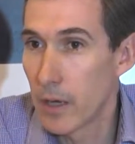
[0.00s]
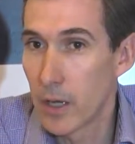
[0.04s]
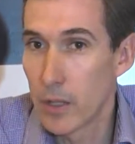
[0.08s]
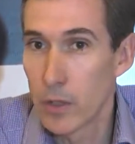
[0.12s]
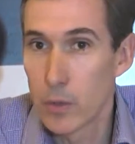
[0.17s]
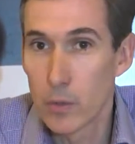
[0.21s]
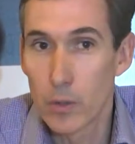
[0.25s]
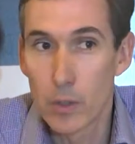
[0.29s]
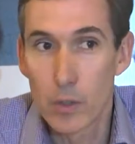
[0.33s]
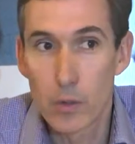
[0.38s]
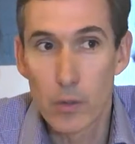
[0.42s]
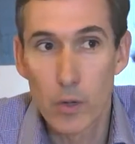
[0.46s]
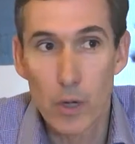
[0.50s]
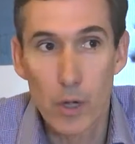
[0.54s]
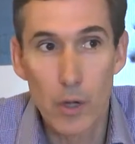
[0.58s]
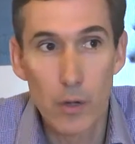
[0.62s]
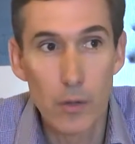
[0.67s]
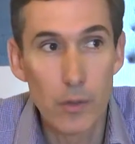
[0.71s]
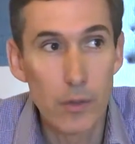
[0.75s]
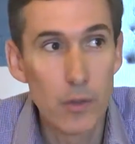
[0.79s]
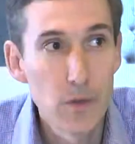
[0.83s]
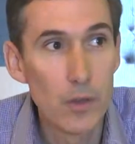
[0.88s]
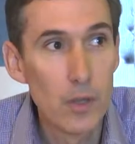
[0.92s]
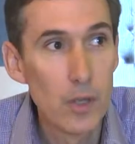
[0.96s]
annual
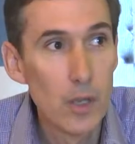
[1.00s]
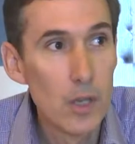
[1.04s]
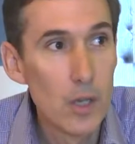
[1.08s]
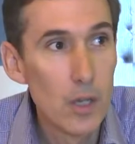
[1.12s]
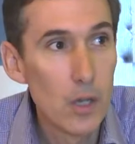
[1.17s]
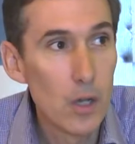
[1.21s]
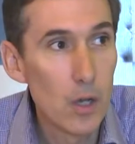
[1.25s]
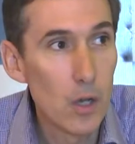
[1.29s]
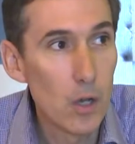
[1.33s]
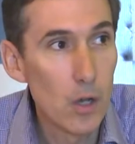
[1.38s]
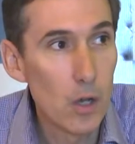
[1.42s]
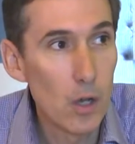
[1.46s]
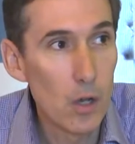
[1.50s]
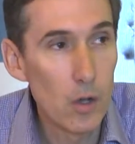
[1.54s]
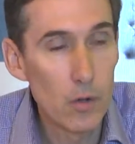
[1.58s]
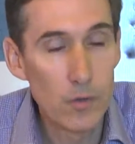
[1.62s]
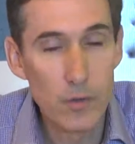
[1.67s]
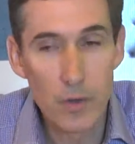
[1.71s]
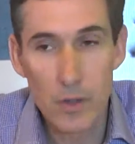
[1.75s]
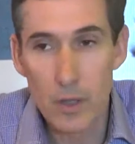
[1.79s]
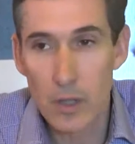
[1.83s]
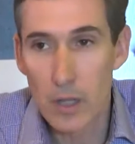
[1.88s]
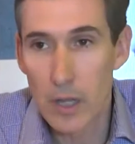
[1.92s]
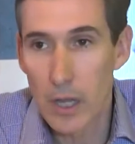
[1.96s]
growth uh,
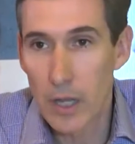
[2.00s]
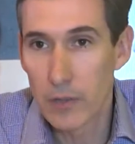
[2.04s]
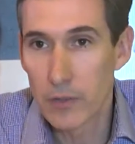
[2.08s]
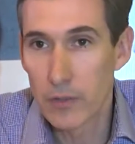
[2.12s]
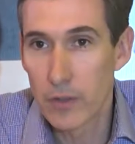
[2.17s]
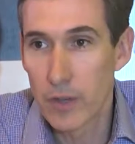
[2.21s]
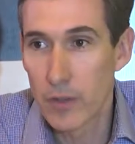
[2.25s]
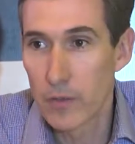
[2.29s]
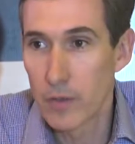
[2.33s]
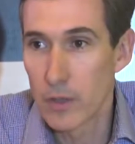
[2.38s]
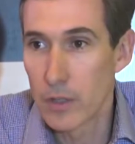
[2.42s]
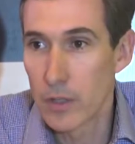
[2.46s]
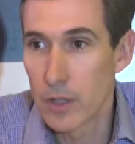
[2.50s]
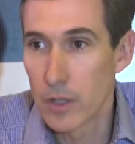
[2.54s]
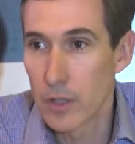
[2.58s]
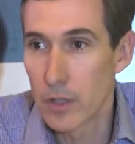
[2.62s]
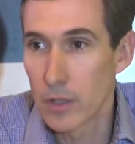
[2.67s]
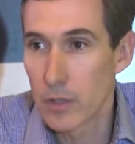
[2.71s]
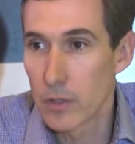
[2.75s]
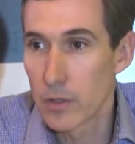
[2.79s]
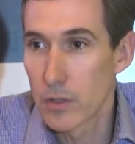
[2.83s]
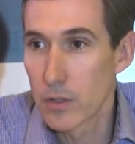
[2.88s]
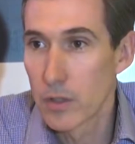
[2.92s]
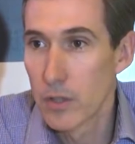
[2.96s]
over the last seven
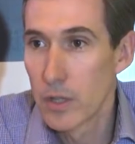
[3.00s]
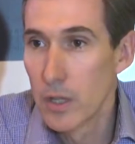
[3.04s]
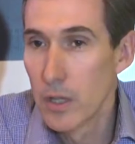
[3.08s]
years.